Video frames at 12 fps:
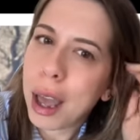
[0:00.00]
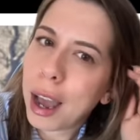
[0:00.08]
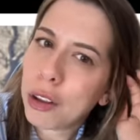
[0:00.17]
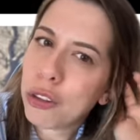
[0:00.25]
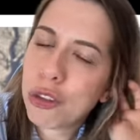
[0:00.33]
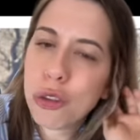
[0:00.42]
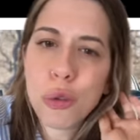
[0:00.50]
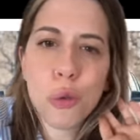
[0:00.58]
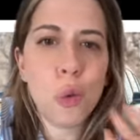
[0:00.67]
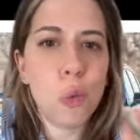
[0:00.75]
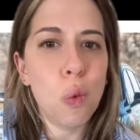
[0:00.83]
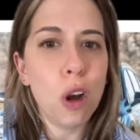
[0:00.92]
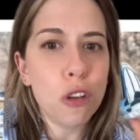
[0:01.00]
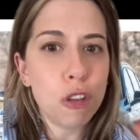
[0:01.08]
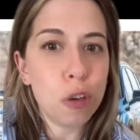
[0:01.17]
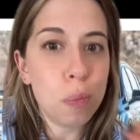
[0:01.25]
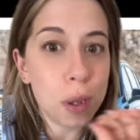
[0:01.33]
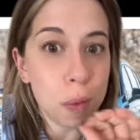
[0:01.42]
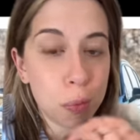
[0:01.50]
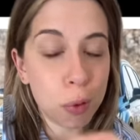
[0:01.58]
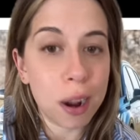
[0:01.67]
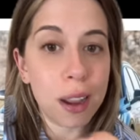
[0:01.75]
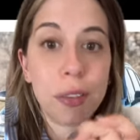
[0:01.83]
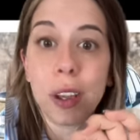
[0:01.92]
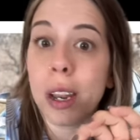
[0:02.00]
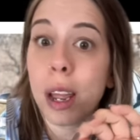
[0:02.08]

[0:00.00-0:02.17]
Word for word: as to what should be private